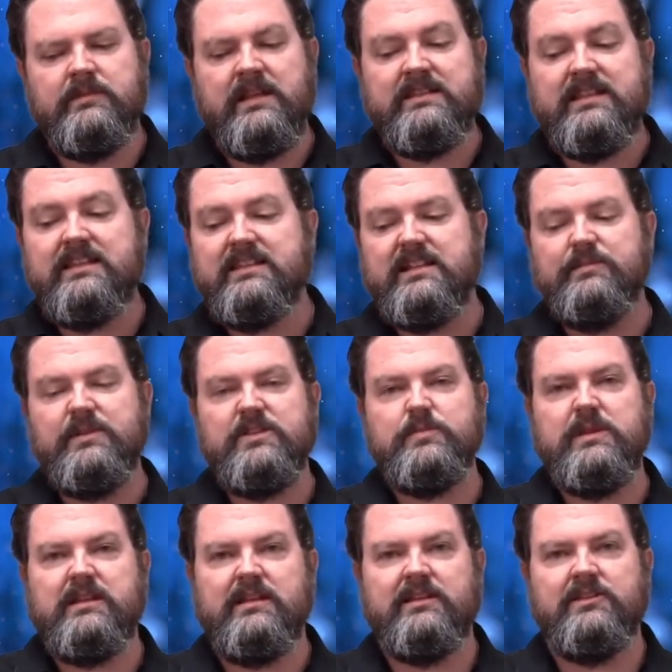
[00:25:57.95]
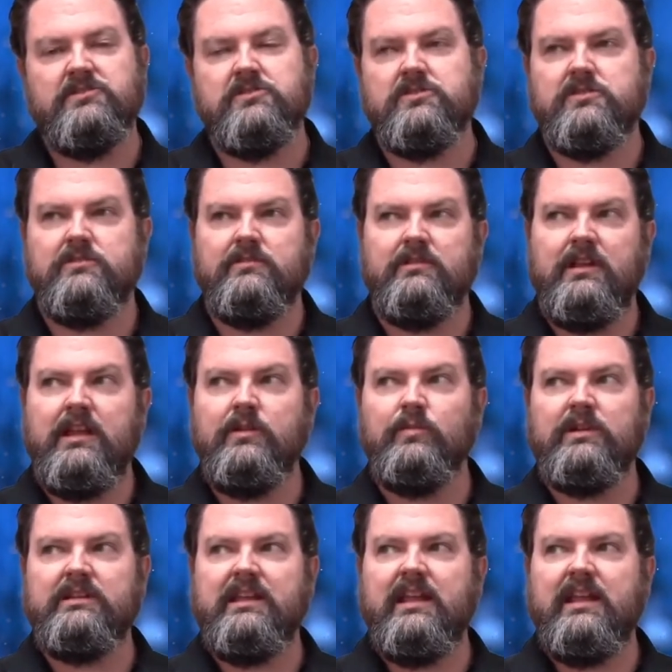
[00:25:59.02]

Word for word: it's easy to miss because in what